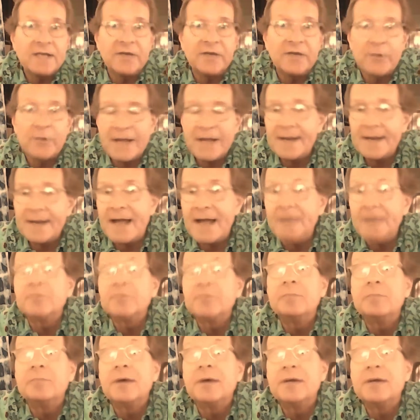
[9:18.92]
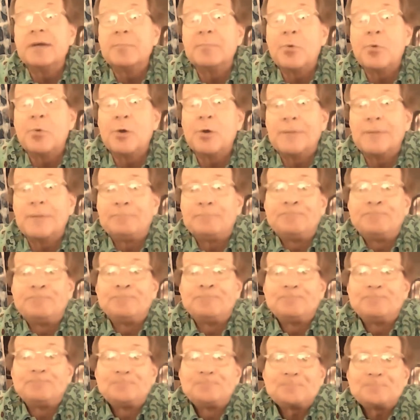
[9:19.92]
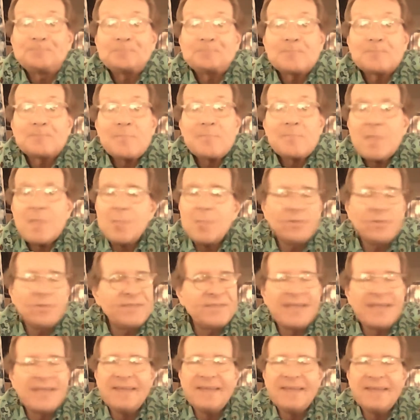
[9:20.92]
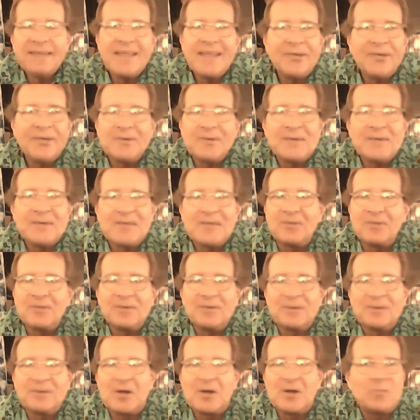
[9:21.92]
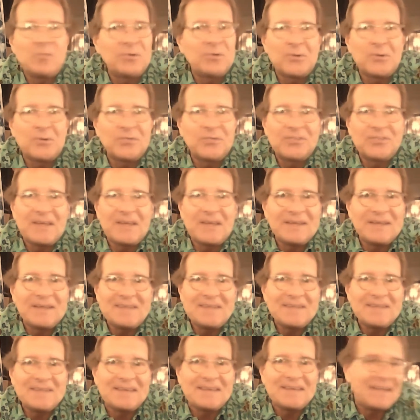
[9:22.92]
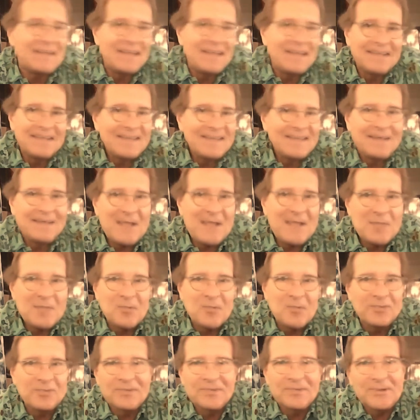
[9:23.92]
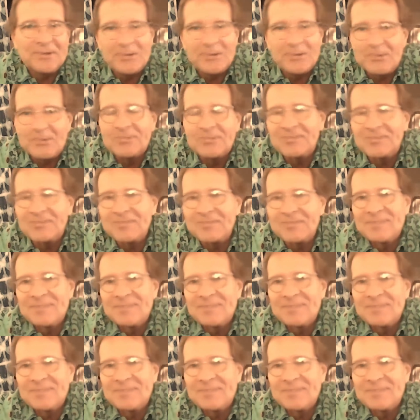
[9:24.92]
Grand Island by a point. But they could never come close to NT. That game wasn't close.